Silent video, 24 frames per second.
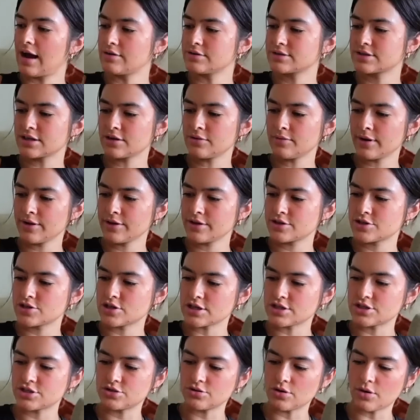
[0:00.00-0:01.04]
I was gonna wear this
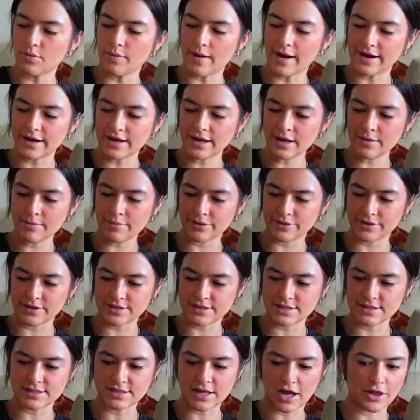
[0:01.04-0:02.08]
dress to a wedding, but
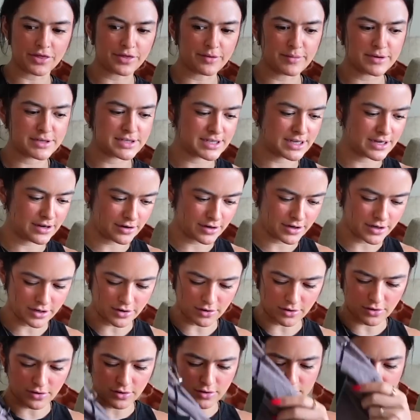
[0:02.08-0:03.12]
this is not the
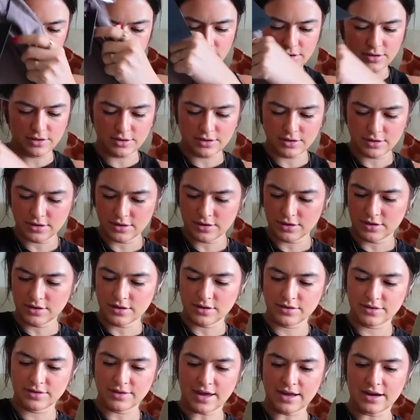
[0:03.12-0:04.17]
material
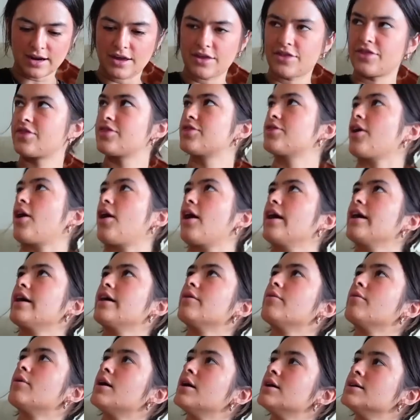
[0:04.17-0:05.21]
that I thought
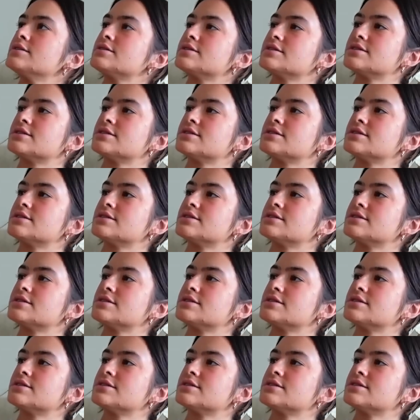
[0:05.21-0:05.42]
it was.